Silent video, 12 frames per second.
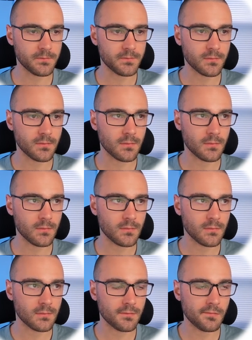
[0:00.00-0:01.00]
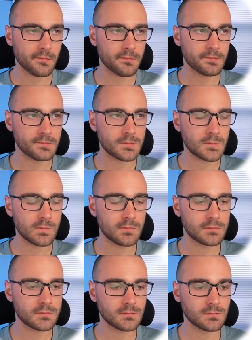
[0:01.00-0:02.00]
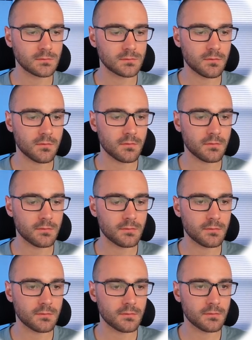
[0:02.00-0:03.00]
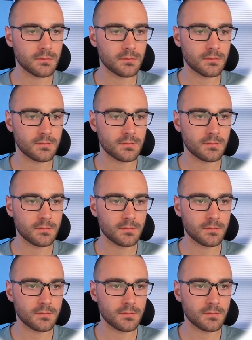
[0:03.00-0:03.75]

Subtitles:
No one is speaking in this clip.